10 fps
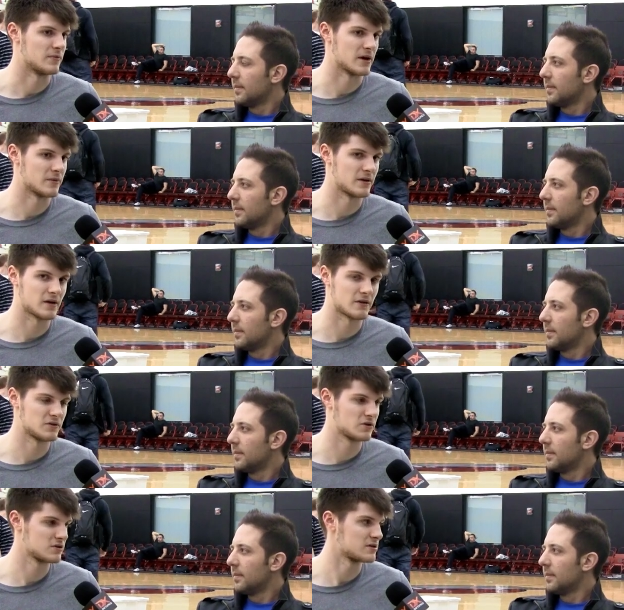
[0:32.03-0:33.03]
Speaker 1: I'm
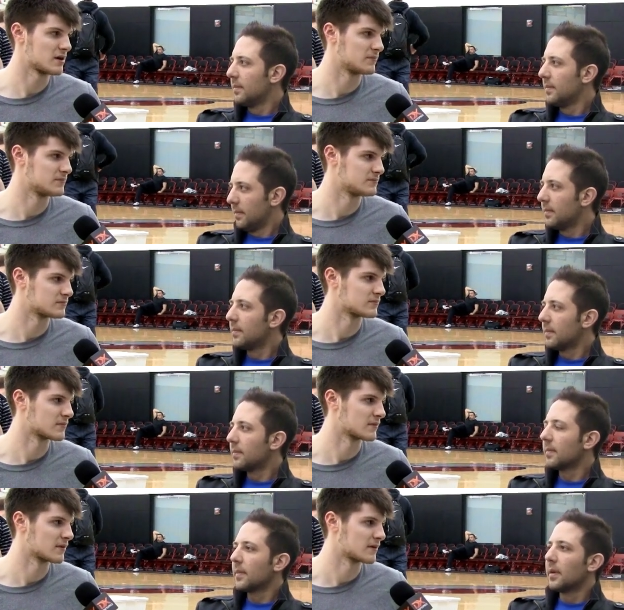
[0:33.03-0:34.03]
having a good time.
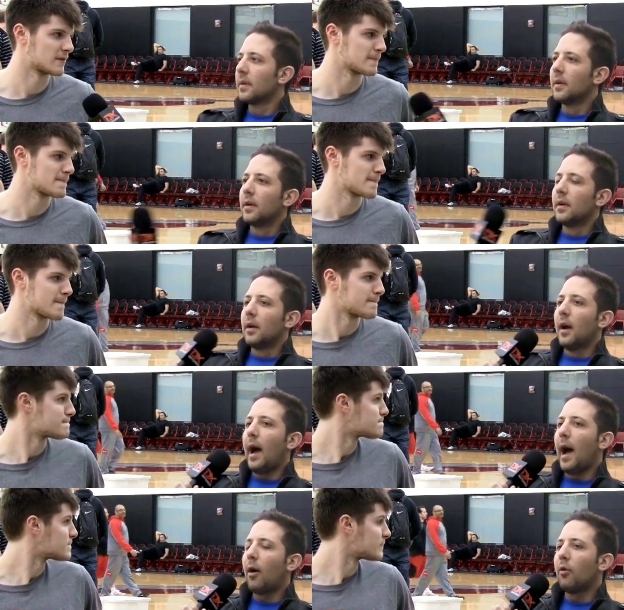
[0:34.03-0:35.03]

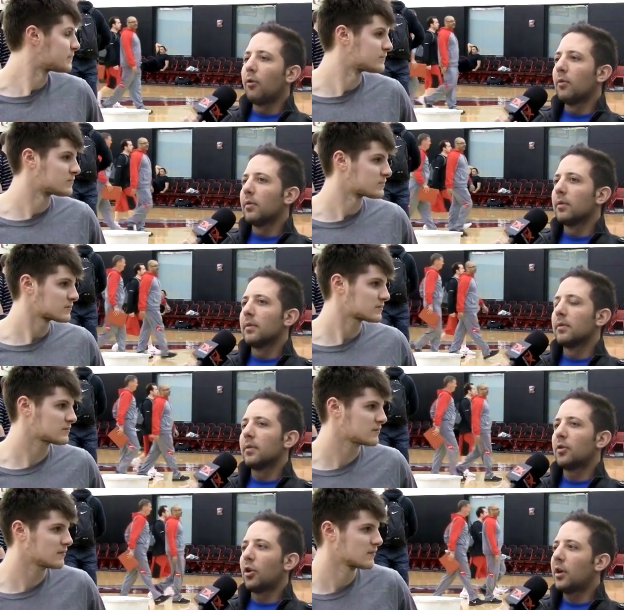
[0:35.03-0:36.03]
Speaker 2: How
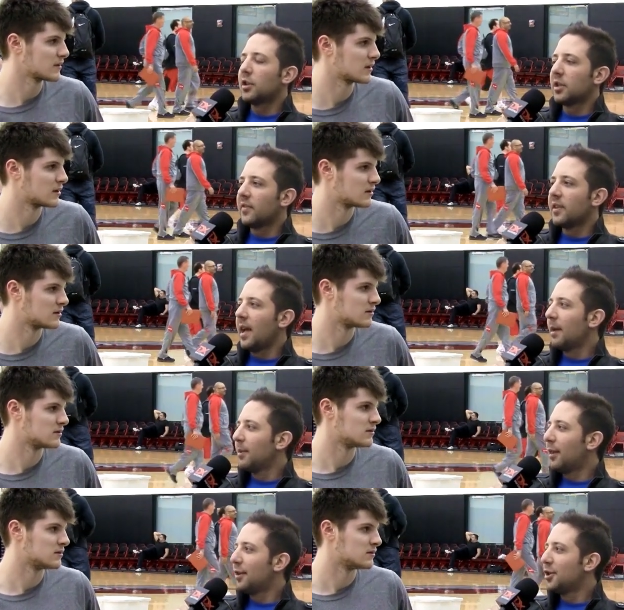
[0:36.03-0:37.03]
Turkish of a
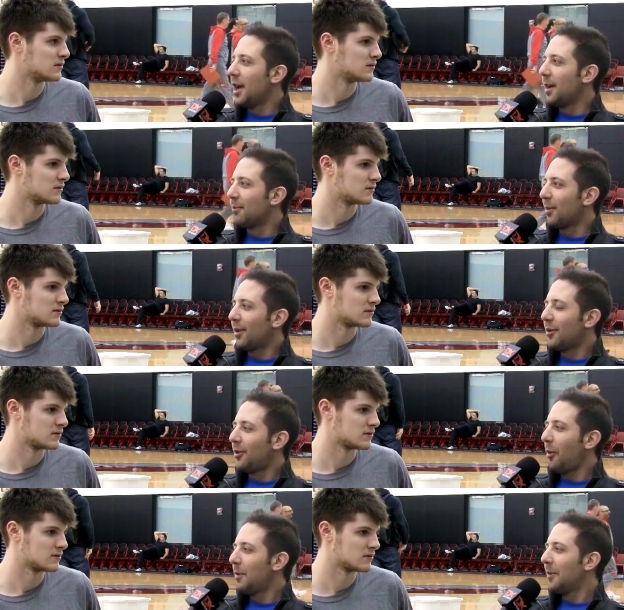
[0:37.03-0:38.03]
name is James. Can
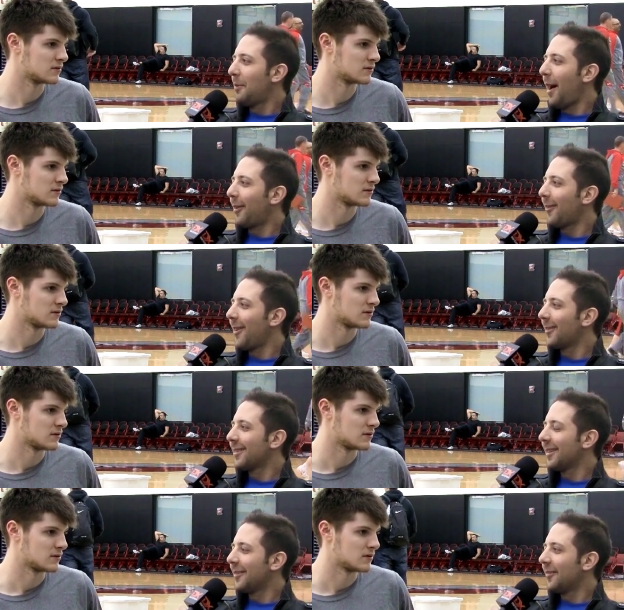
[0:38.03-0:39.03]
you tell me the
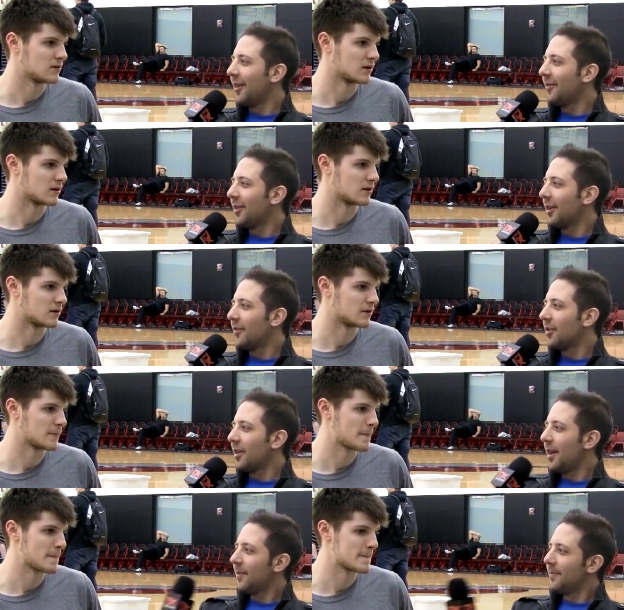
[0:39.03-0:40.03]
background of, of your of
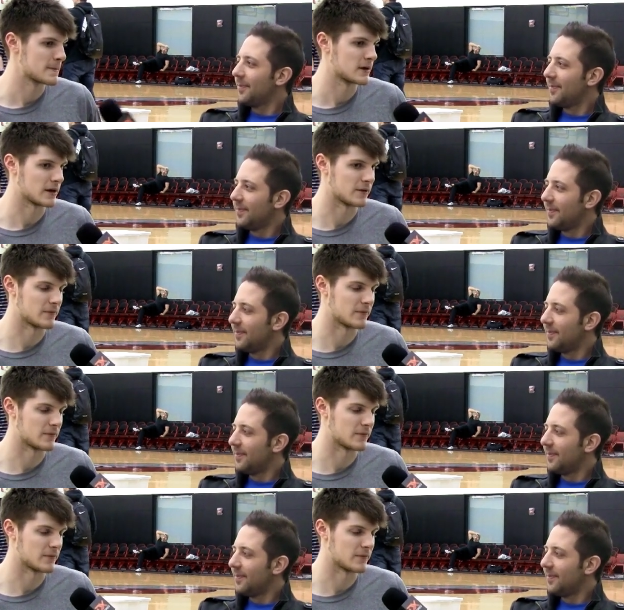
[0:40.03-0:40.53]
your name? Uh,